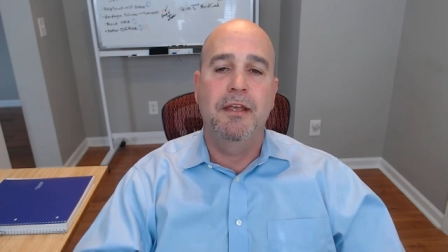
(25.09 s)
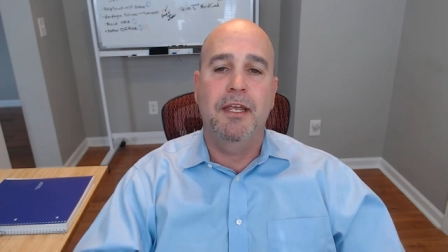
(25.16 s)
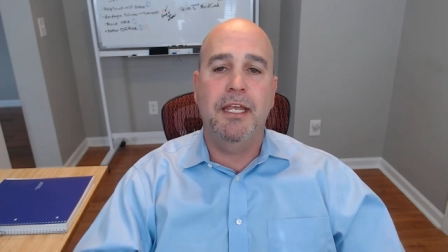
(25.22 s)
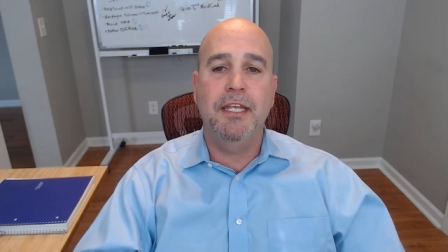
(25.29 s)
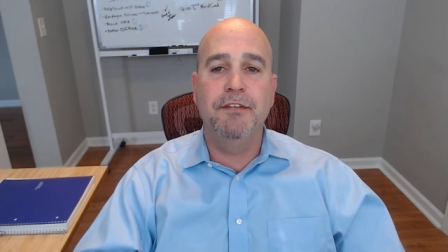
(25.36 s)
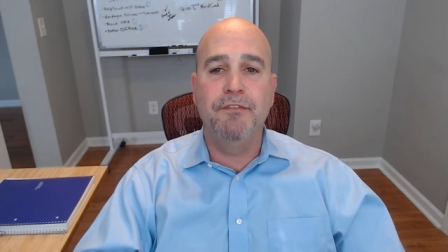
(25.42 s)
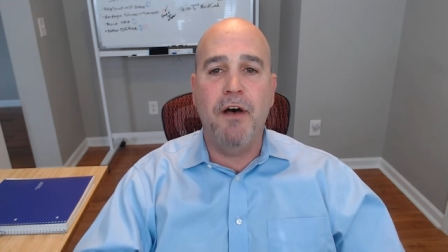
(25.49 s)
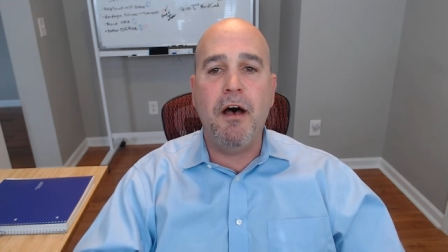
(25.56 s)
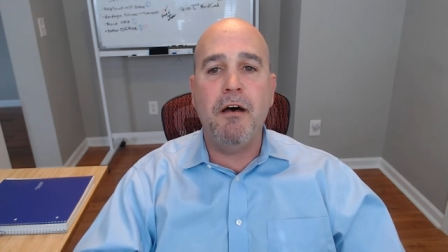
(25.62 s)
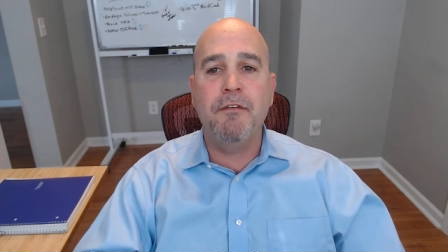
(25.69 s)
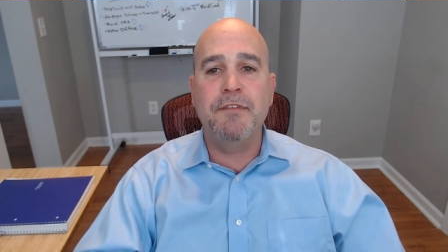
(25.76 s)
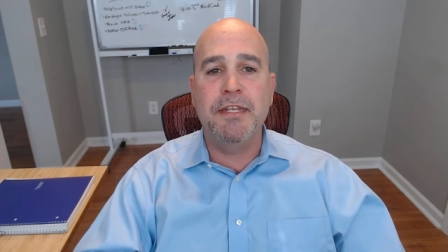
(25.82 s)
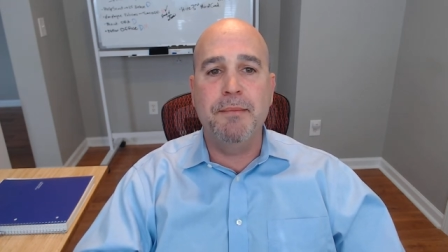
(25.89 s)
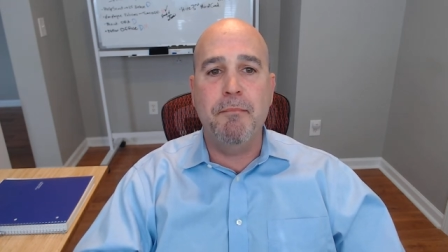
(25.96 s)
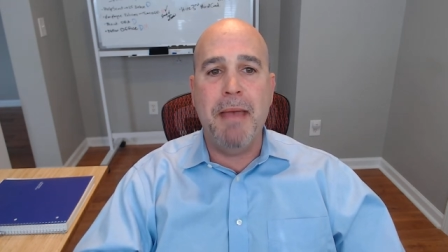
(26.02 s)
involved
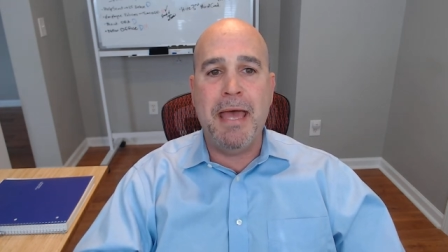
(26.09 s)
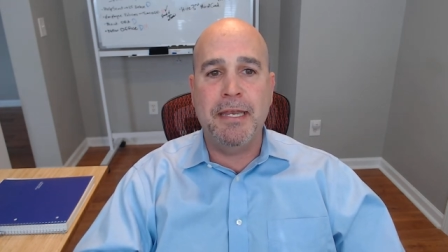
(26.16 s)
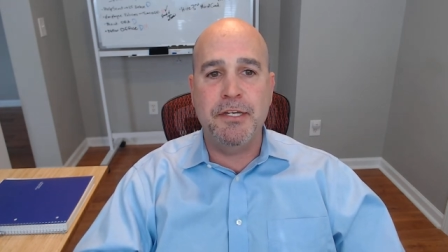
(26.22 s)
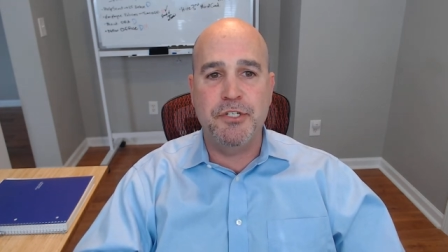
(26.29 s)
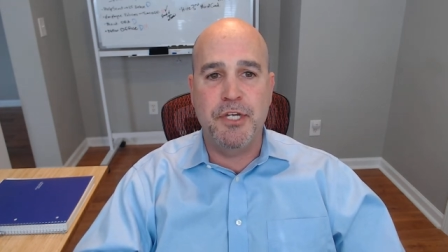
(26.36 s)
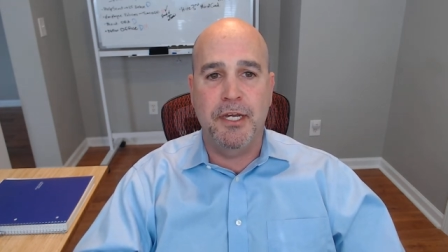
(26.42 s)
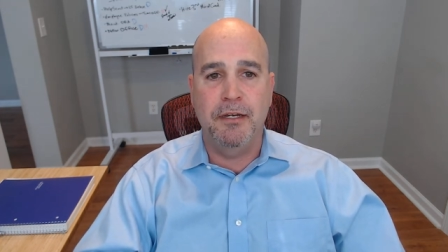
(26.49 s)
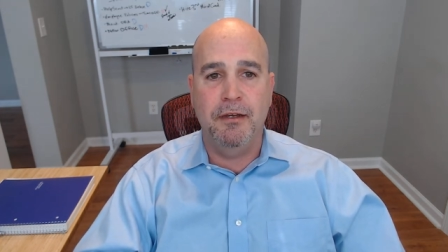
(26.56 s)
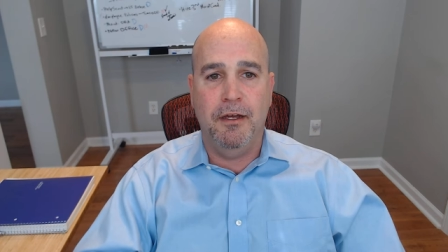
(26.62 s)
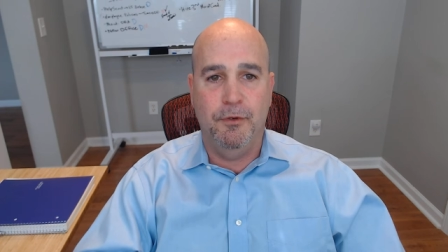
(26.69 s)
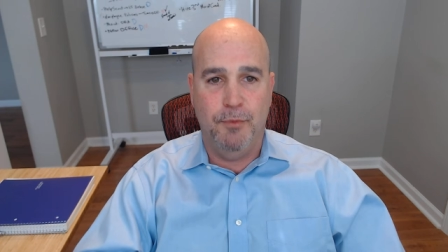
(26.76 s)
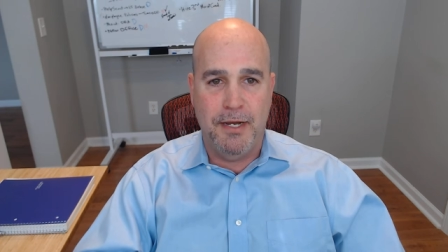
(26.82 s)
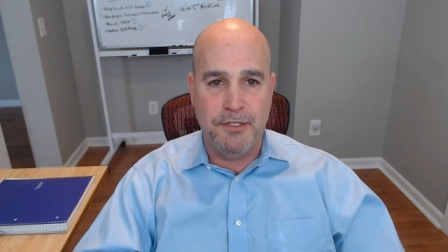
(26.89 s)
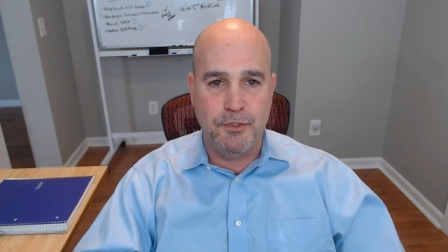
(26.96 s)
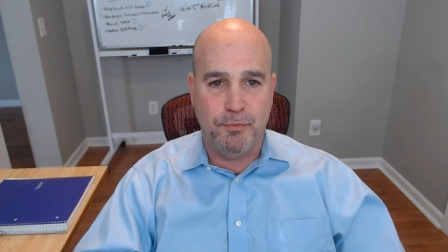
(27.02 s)
in managing a
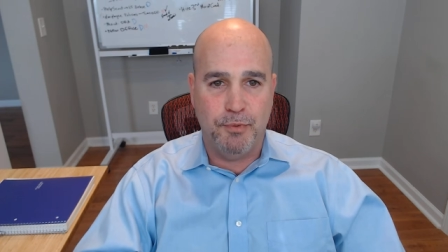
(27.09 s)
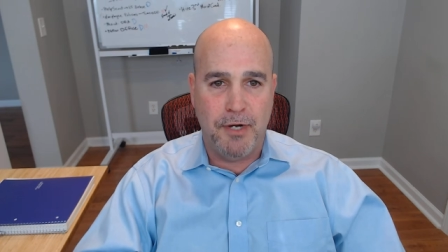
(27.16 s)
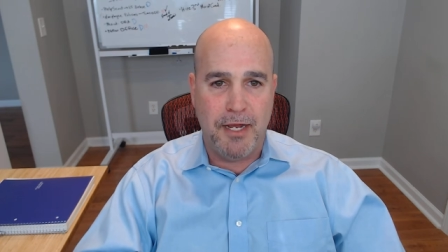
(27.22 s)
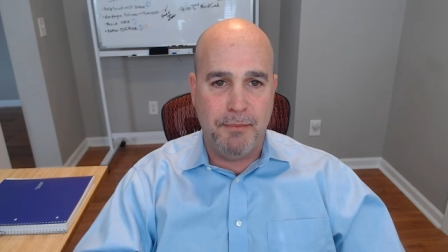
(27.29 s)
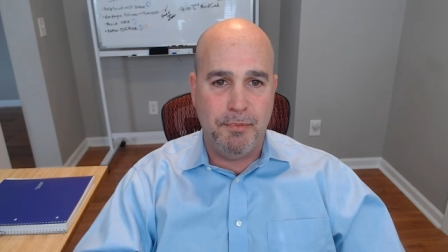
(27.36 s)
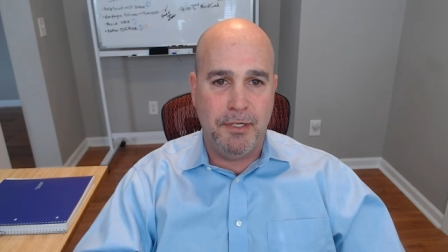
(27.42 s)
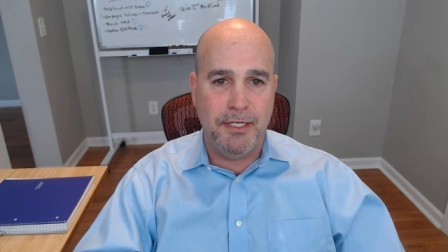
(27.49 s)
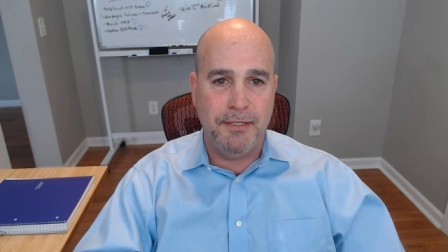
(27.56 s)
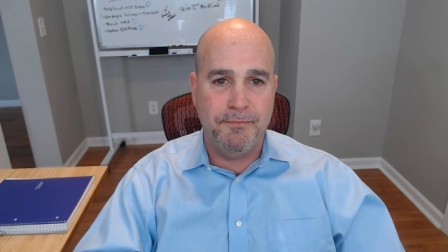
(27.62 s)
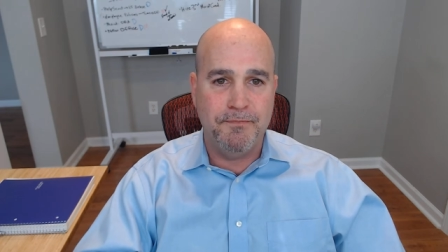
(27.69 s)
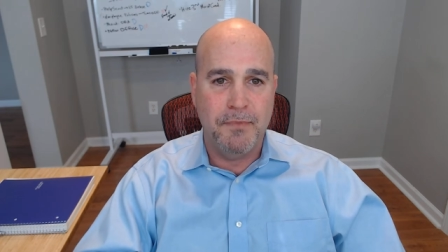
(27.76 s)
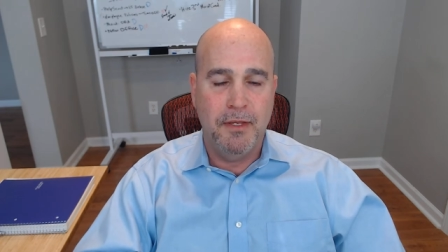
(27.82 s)
rental property,